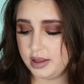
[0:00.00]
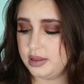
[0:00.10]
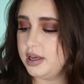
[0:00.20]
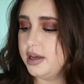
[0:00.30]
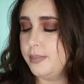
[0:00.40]

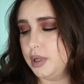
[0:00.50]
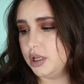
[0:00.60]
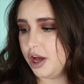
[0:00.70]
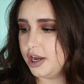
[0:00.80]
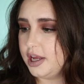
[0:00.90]
The
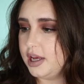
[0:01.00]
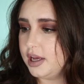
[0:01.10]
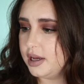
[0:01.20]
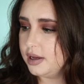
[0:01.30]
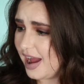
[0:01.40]

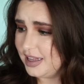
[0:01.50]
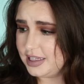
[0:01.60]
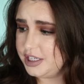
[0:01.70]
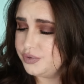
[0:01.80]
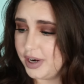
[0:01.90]
Milani
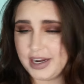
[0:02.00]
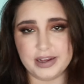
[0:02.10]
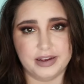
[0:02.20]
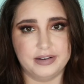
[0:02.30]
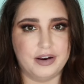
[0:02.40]
highly
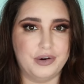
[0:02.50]
rated,